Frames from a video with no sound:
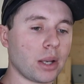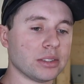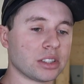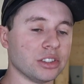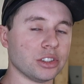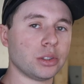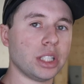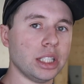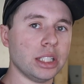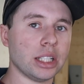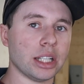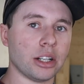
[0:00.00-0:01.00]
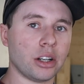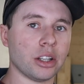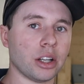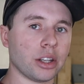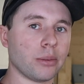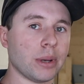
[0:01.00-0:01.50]
Suzuki and all the
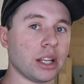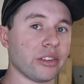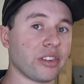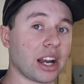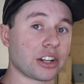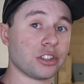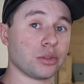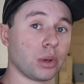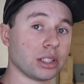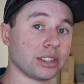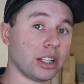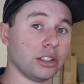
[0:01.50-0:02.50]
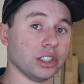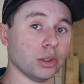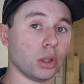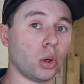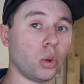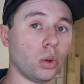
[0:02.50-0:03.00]
other manufacturers want to sell you
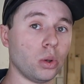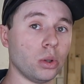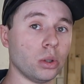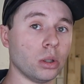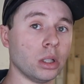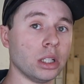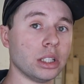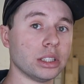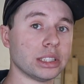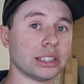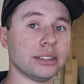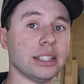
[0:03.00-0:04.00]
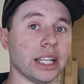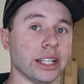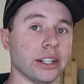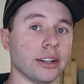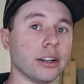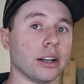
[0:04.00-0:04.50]
a whole
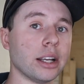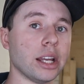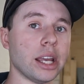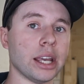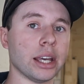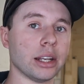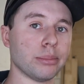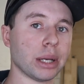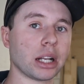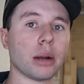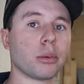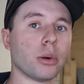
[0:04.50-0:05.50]
stator and pickup